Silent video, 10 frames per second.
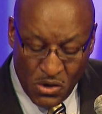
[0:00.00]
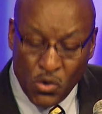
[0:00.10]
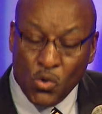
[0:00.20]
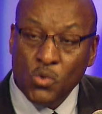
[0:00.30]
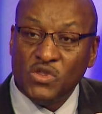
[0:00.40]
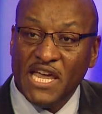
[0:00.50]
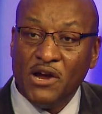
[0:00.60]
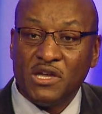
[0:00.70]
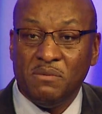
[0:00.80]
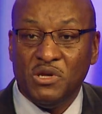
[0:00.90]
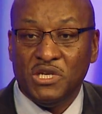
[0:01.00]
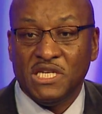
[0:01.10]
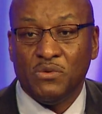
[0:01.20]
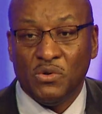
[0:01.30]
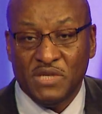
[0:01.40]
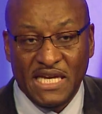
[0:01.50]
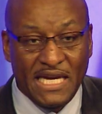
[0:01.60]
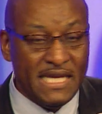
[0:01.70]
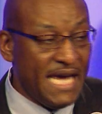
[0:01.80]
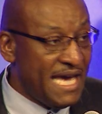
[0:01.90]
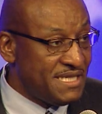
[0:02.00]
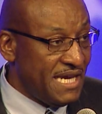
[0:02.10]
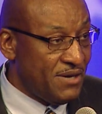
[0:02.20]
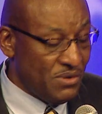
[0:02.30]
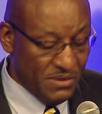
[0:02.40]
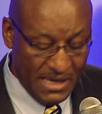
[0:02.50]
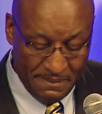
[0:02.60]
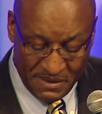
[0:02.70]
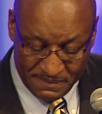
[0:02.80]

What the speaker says: who their community will need as they grow up.